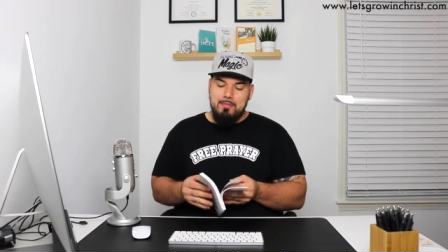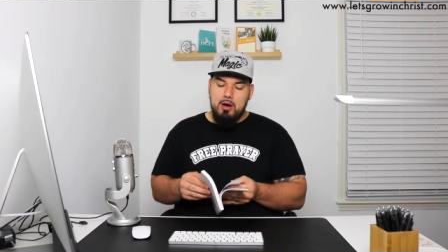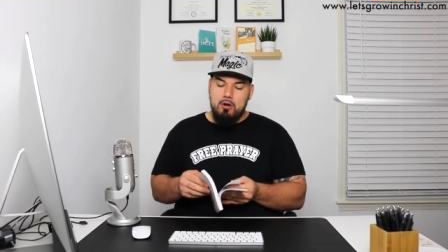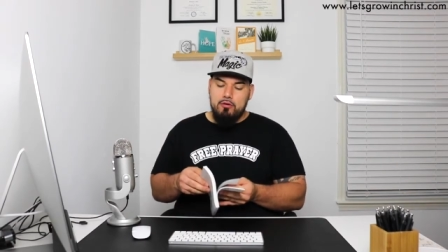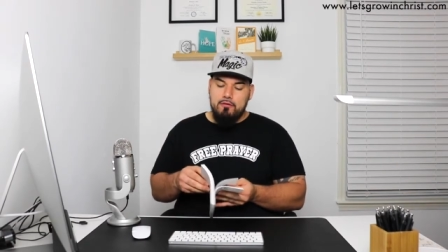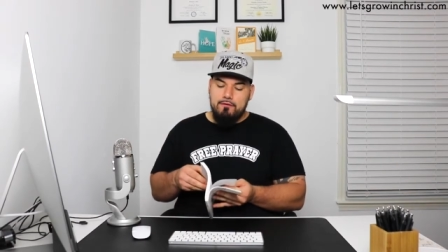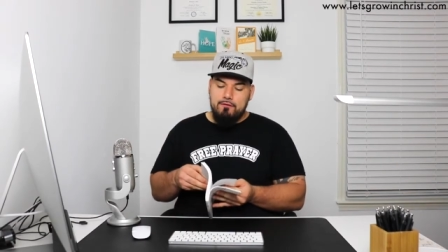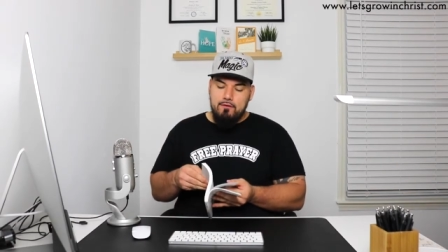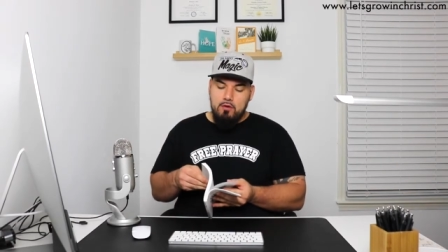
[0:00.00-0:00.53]

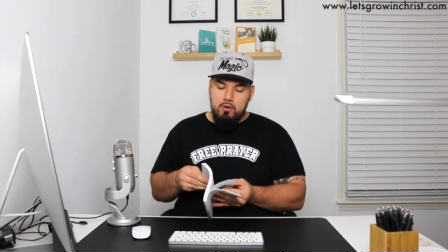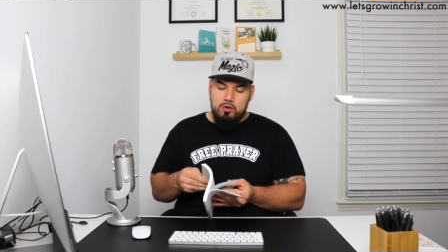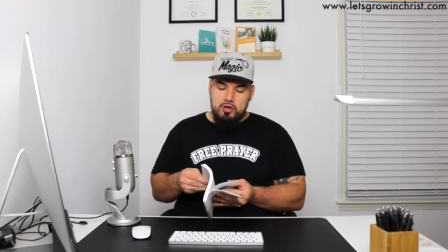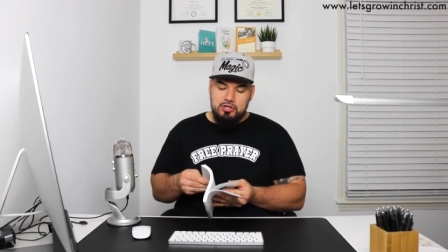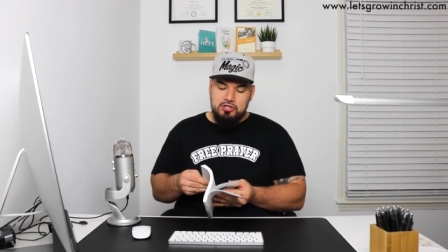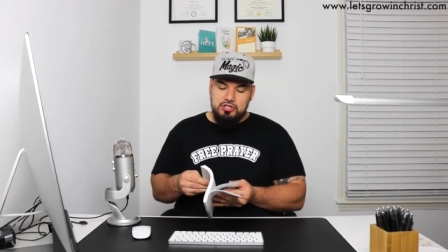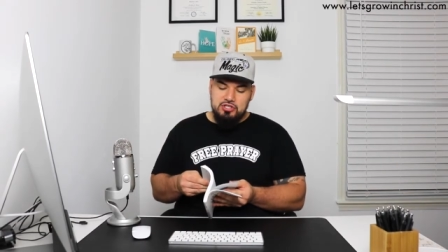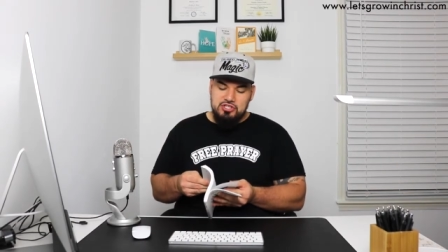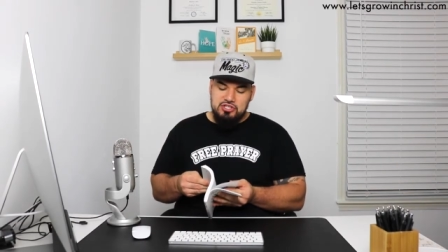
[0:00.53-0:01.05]
Our
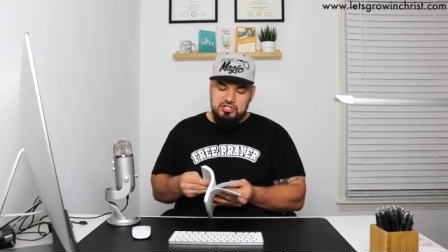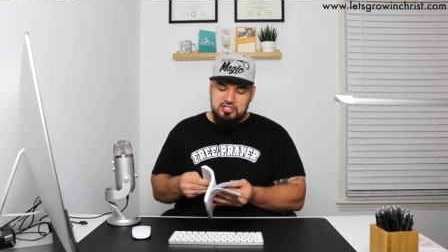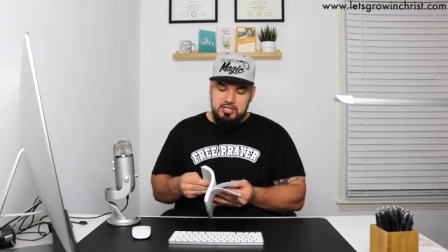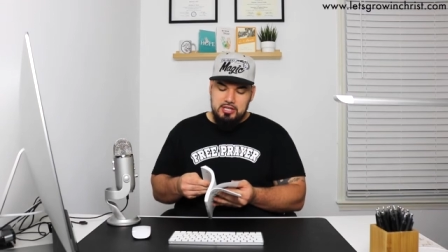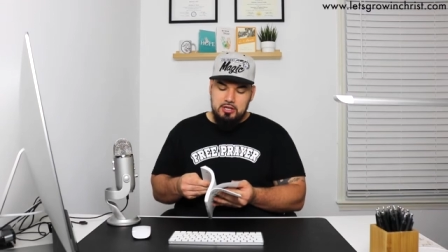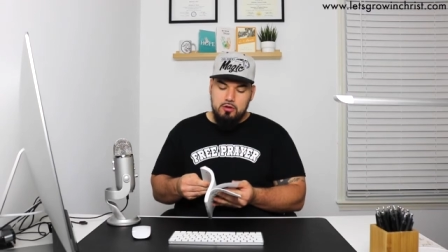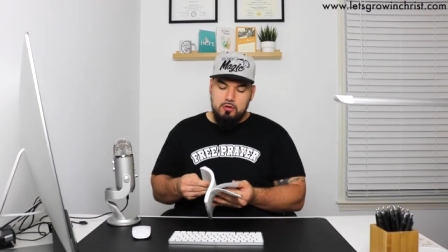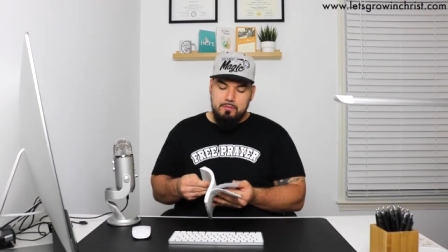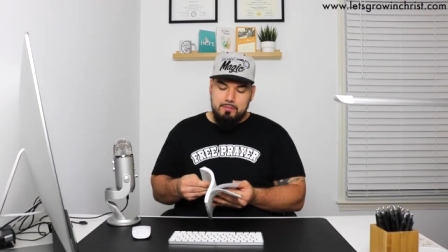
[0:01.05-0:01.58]
focus should
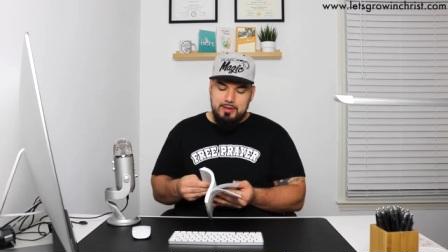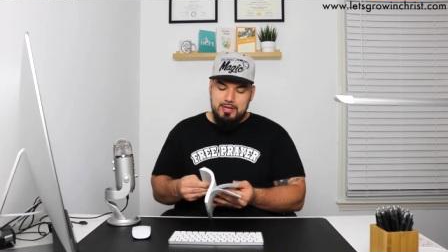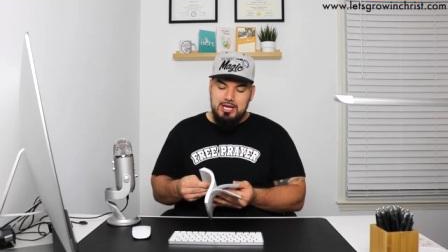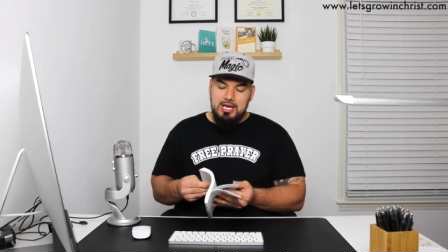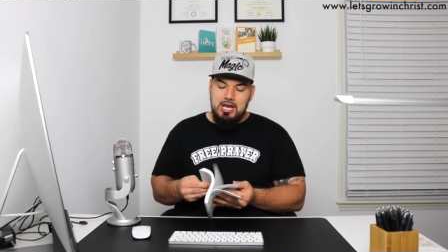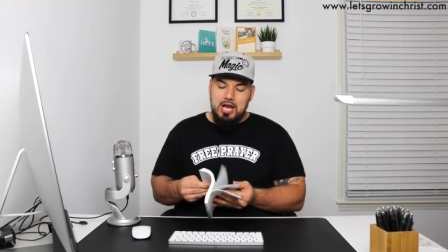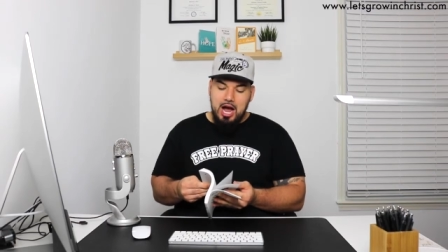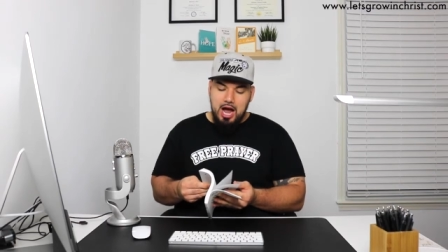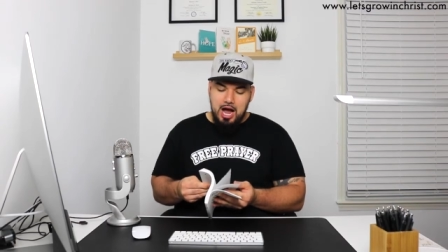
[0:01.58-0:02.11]
still be
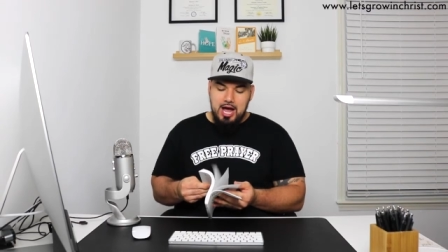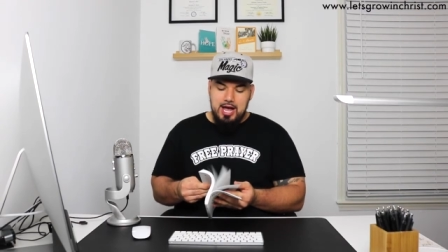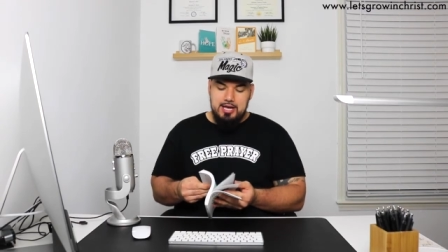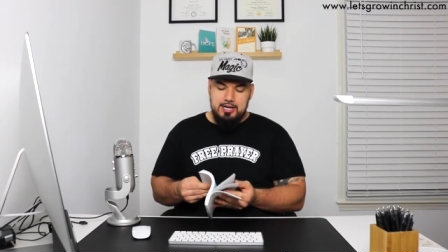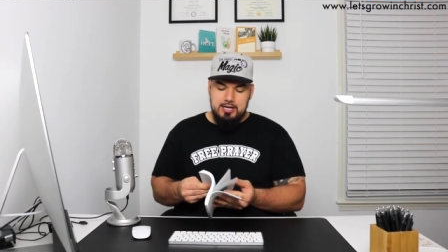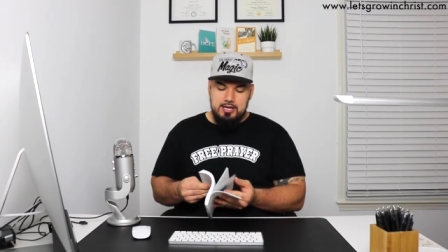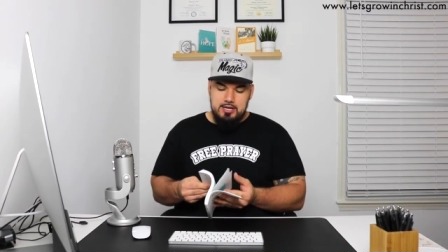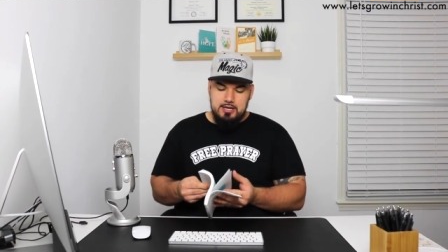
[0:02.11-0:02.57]
God.